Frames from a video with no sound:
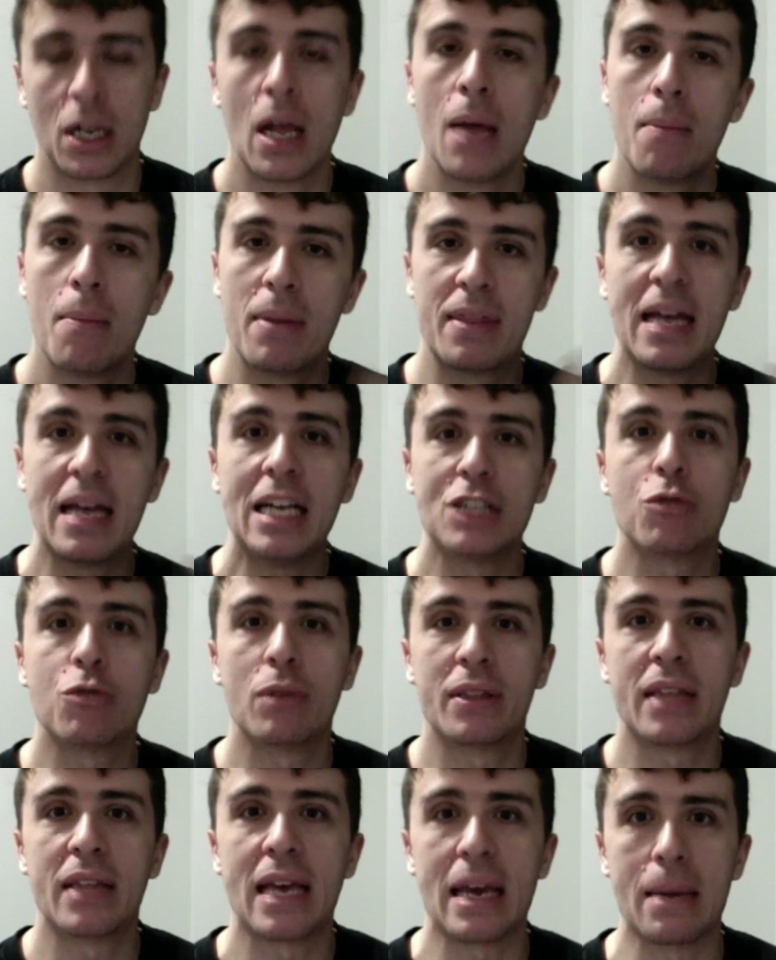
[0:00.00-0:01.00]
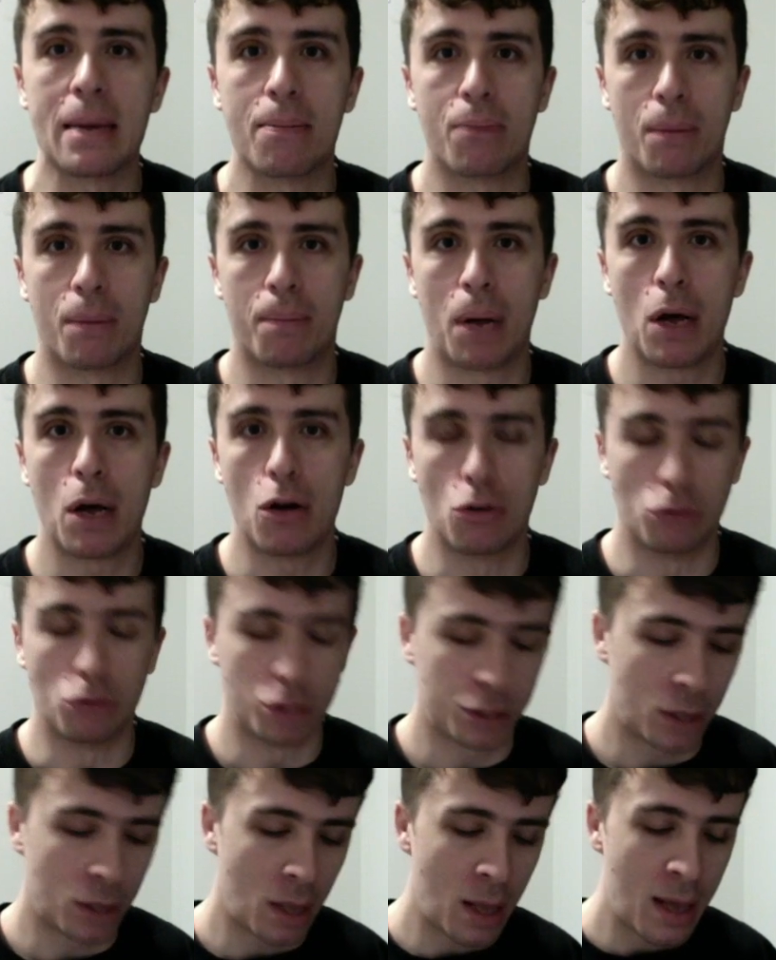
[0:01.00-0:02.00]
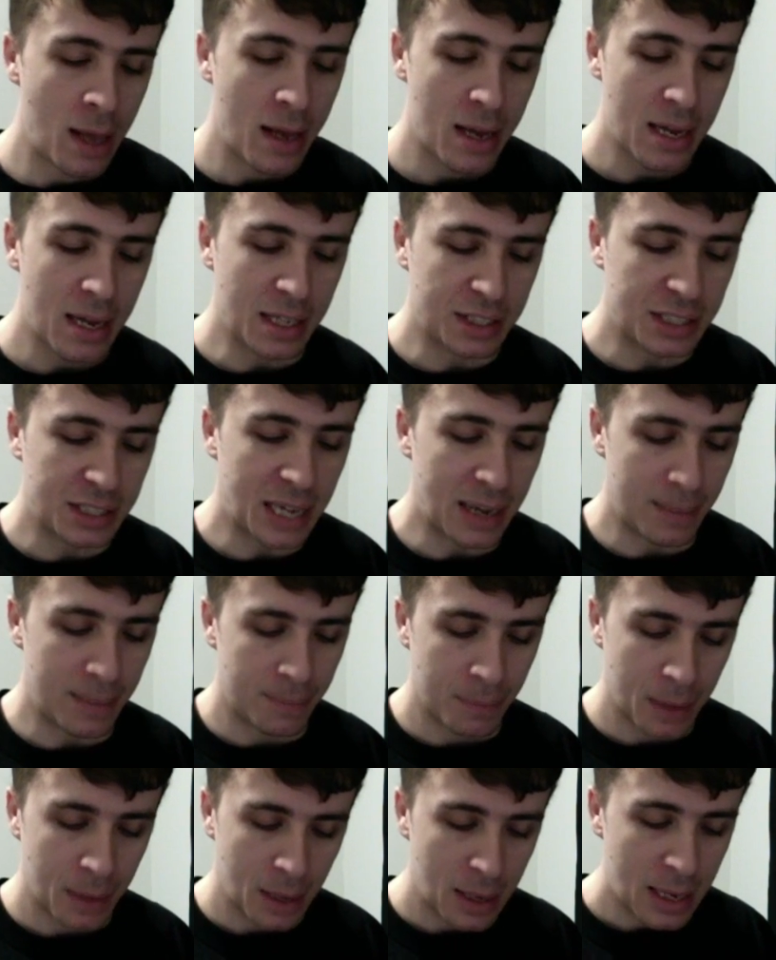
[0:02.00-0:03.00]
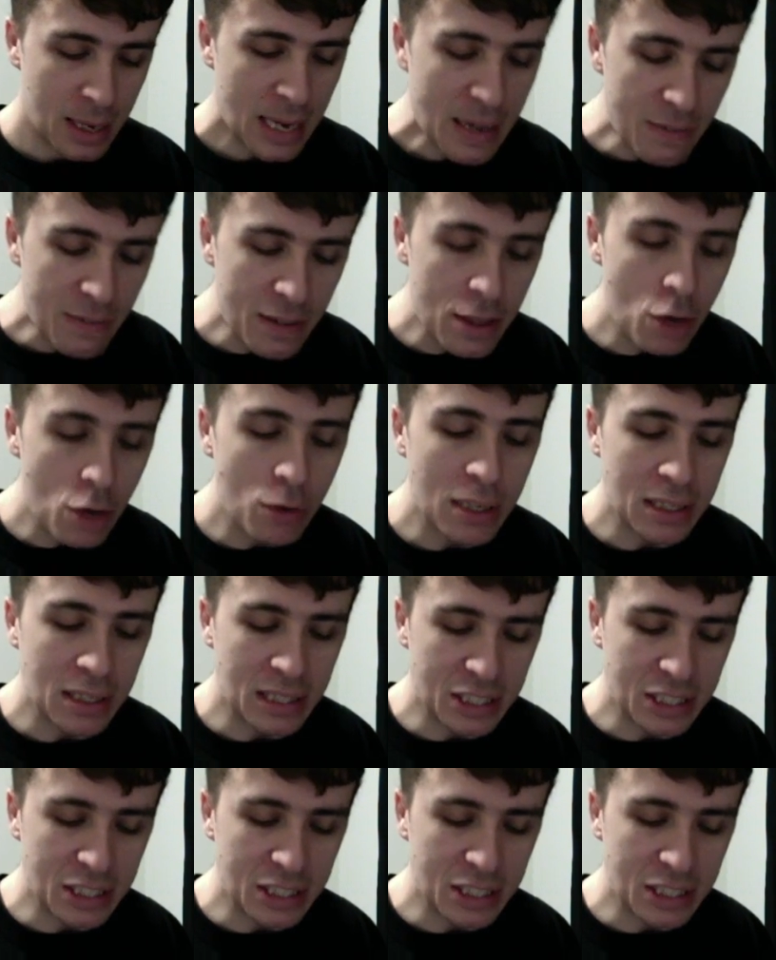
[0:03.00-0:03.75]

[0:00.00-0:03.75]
But that's what they proposed, is that even though that this